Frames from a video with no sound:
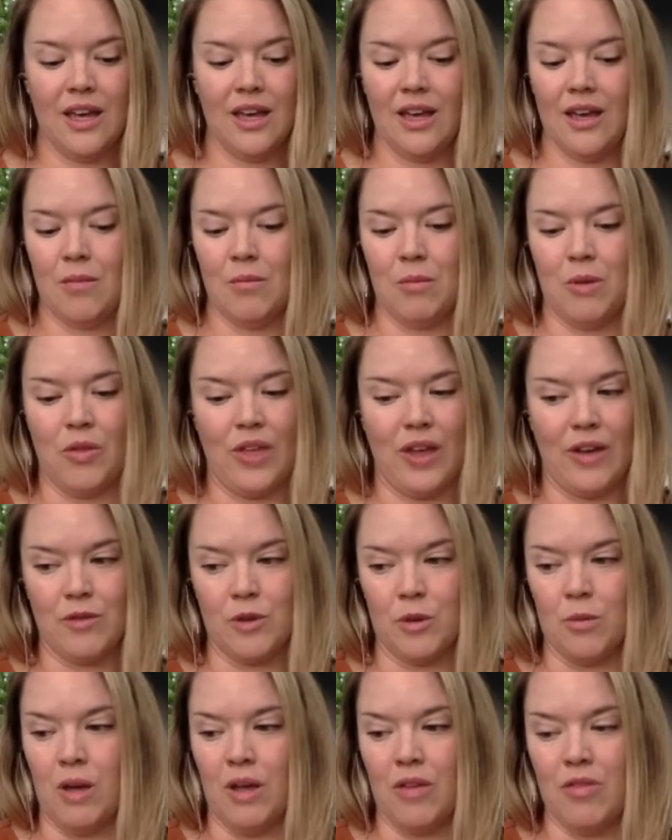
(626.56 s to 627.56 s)
month after
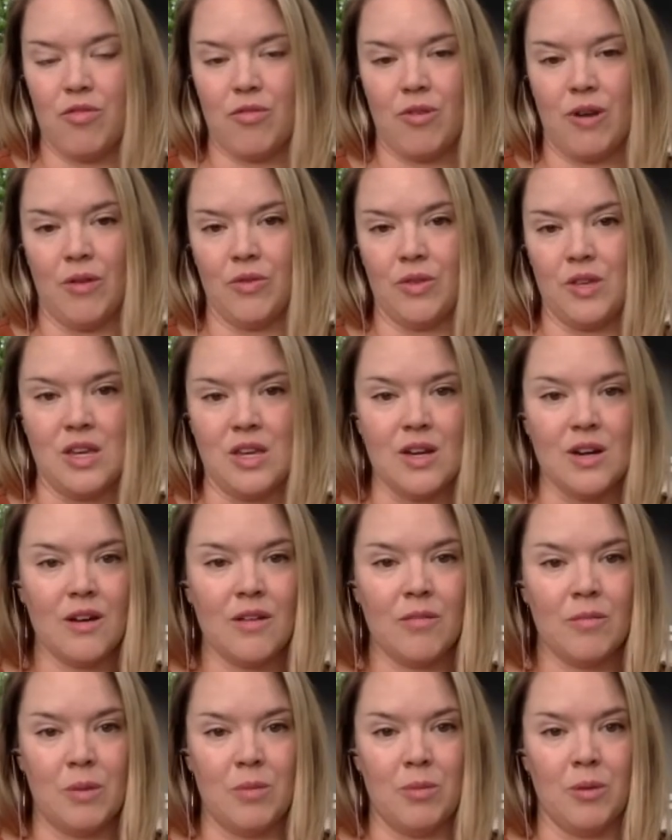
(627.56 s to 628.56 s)
month throughout the year
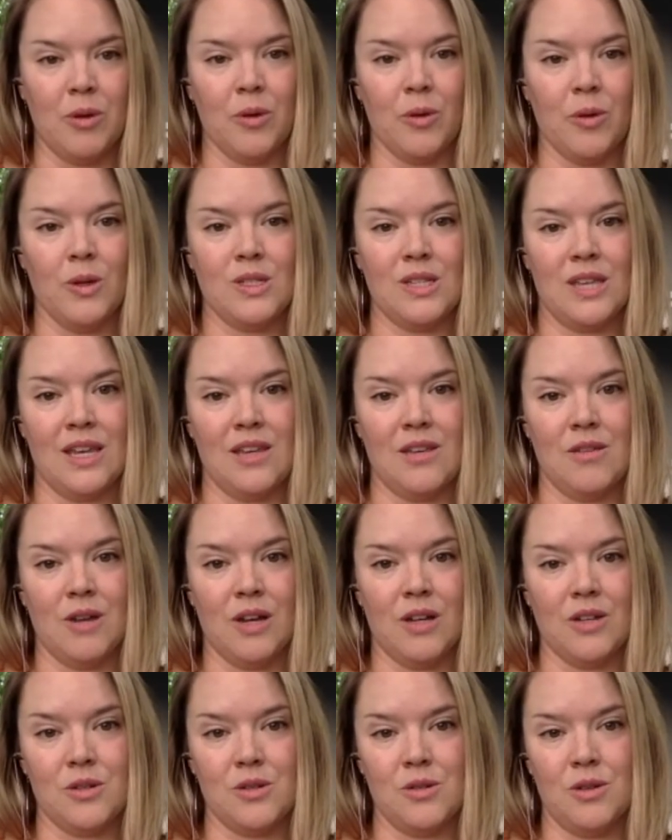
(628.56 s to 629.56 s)
of people who are saying, you
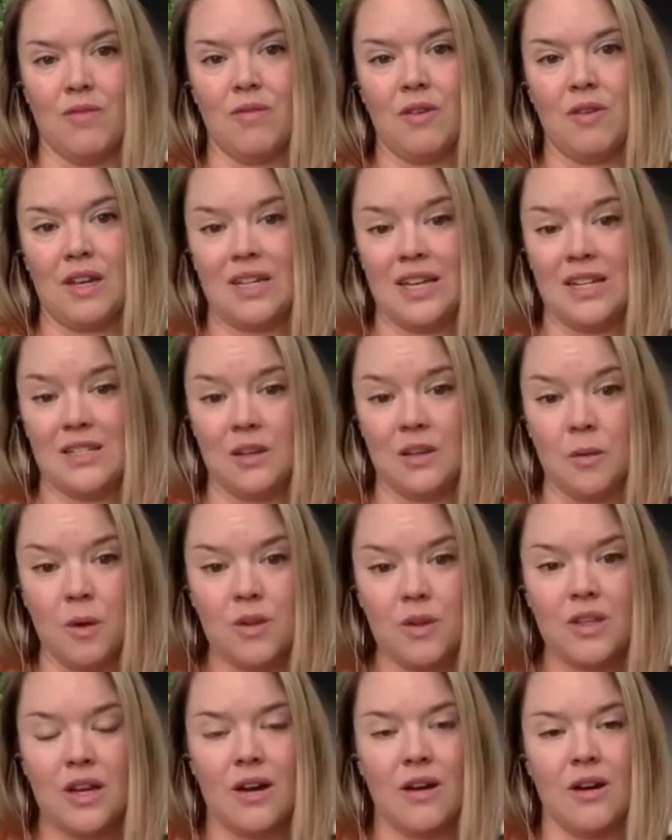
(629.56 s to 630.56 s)
guys are doing fantastic work
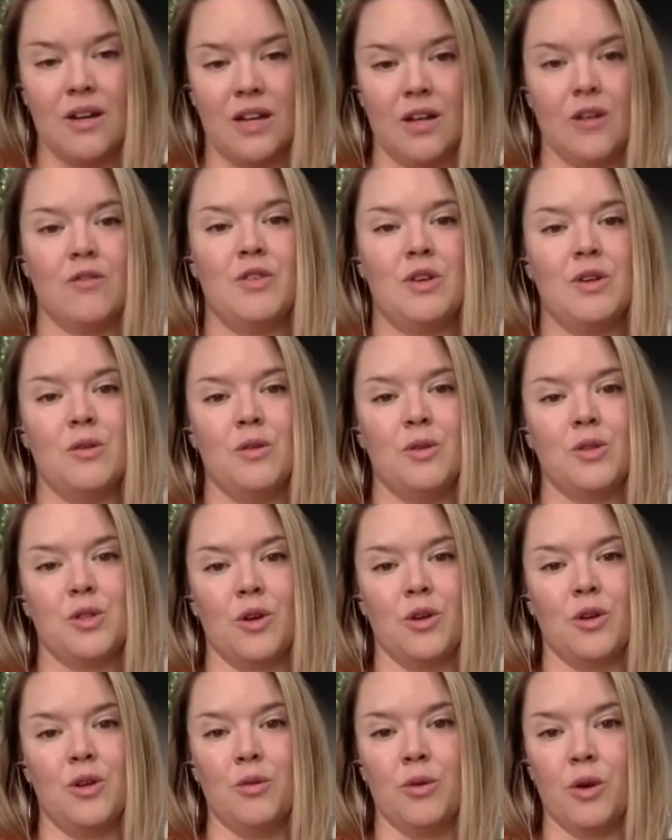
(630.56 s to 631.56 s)
there, and interviews, are
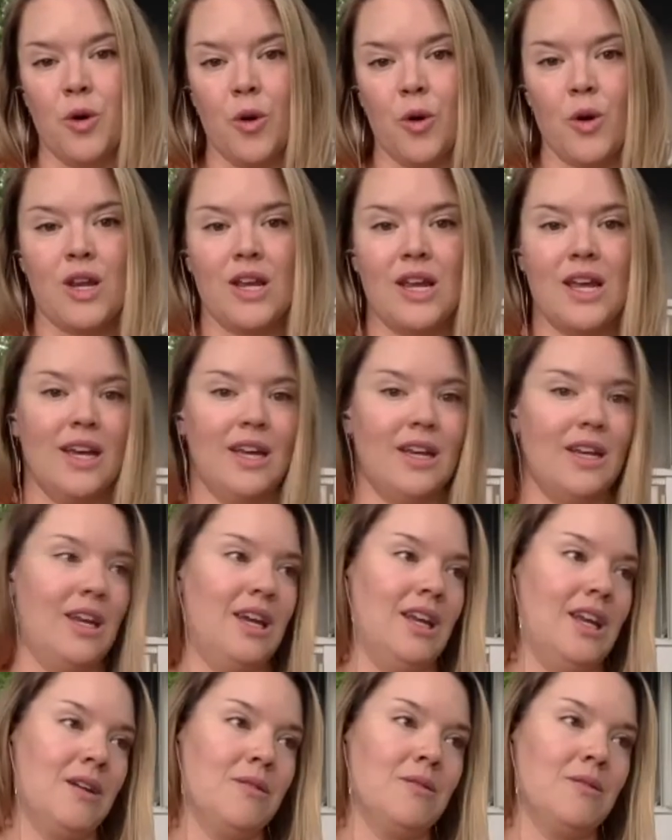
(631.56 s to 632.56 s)
you recording it?
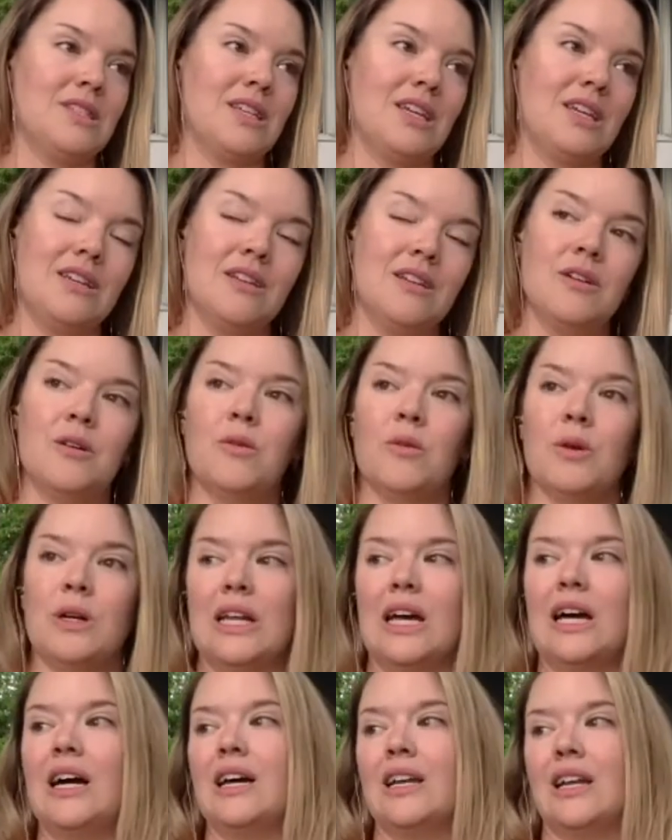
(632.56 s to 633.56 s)
And I was like, no, we're
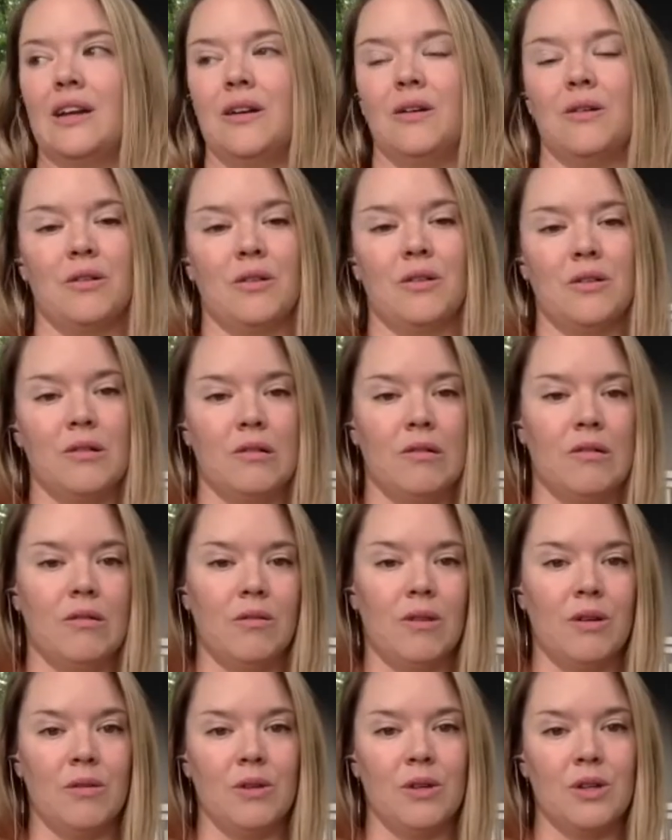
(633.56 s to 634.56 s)
not. I don't know
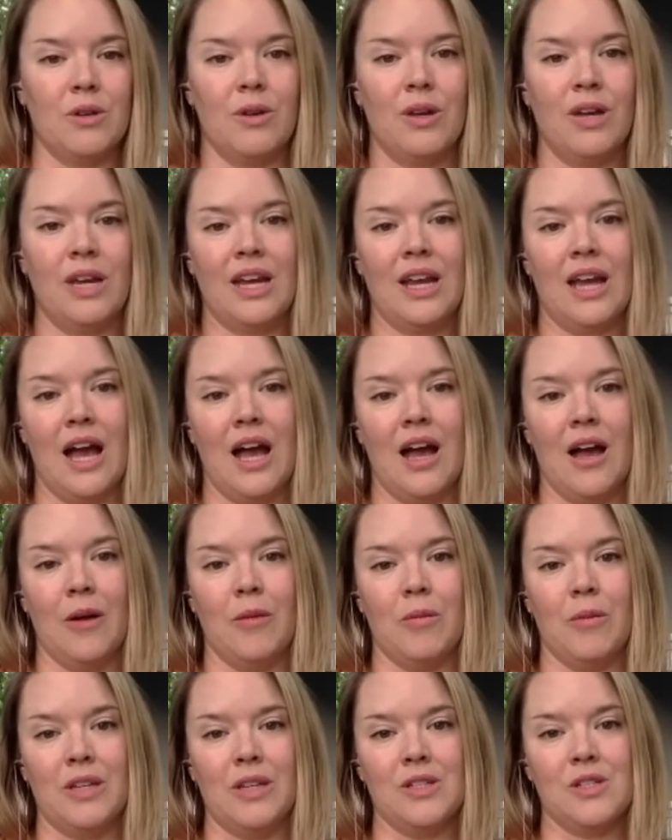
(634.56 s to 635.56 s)
what we're doing.
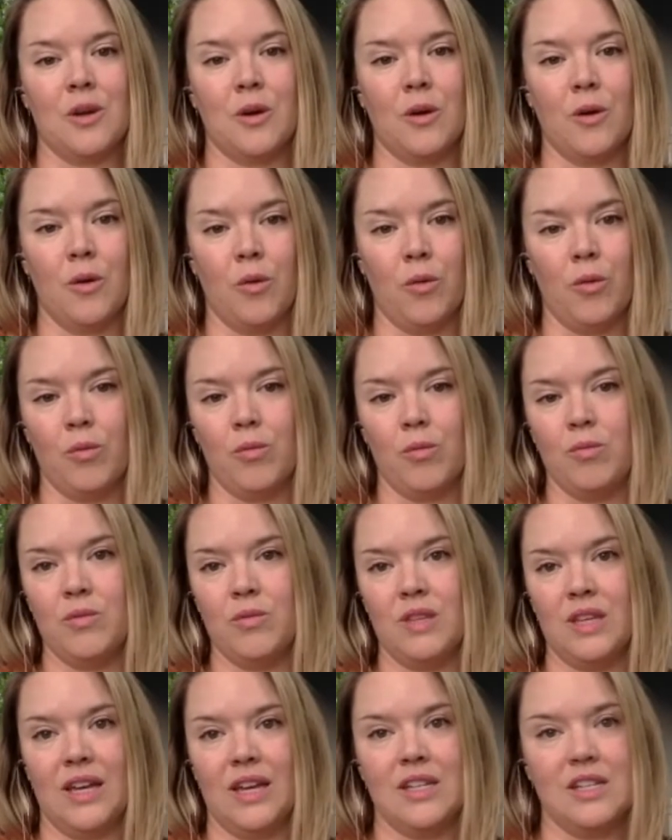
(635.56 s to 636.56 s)
And so
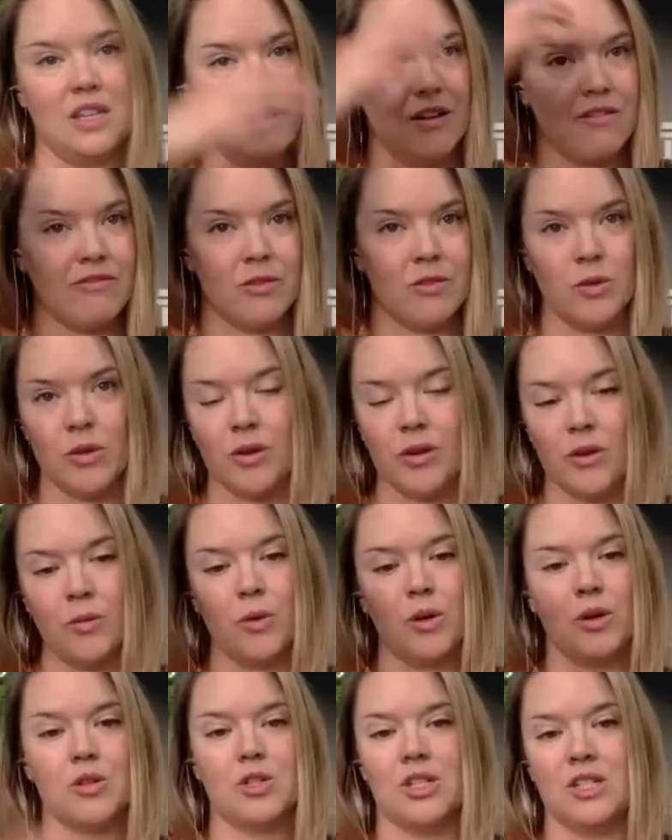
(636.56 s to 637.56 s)
the idea for
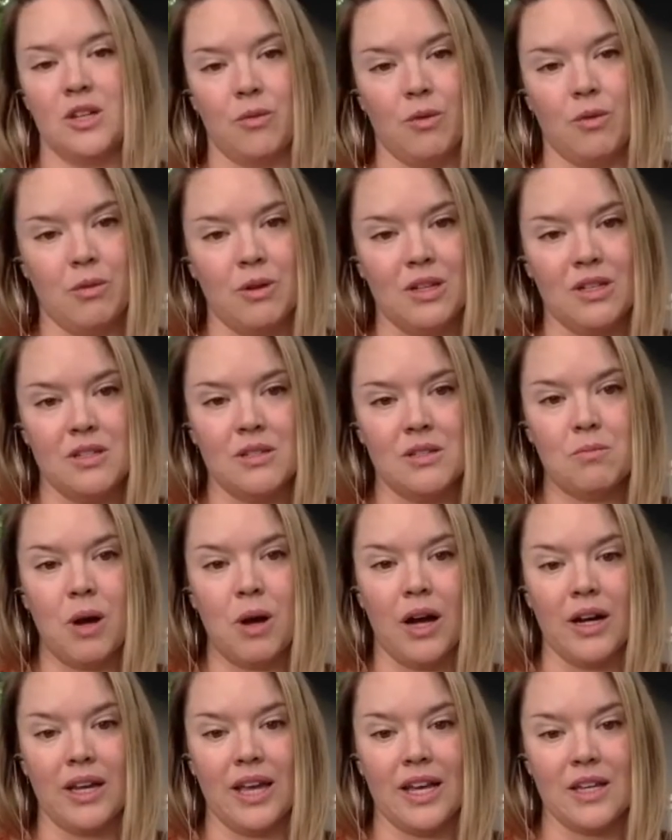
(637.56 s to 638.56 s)
World Changing Women
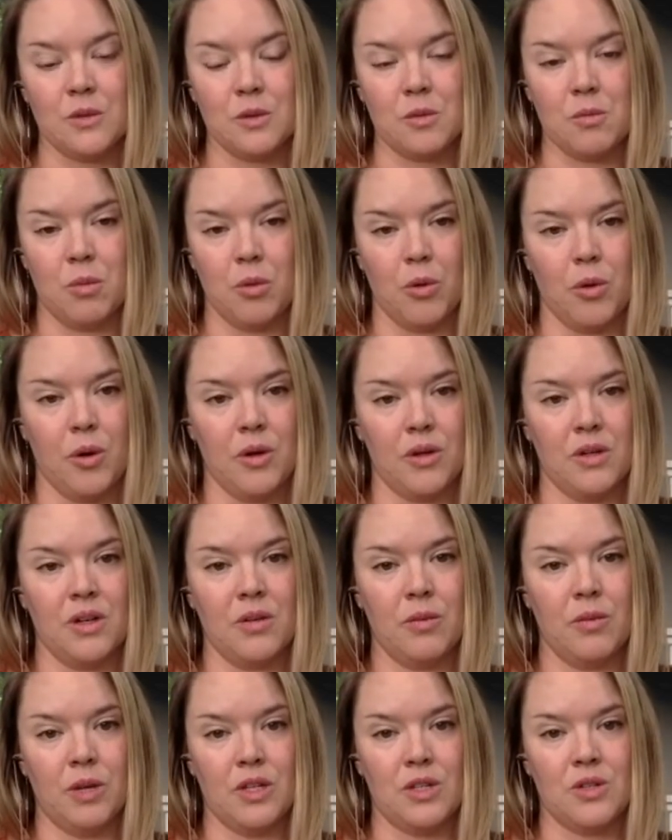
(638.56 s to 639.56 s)
podcast was born,
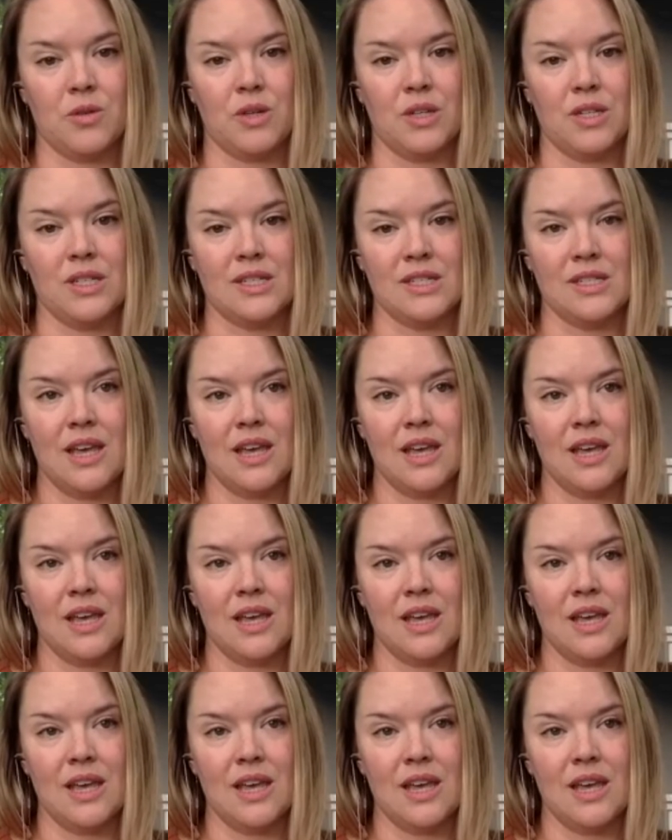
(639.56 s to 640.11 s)
which was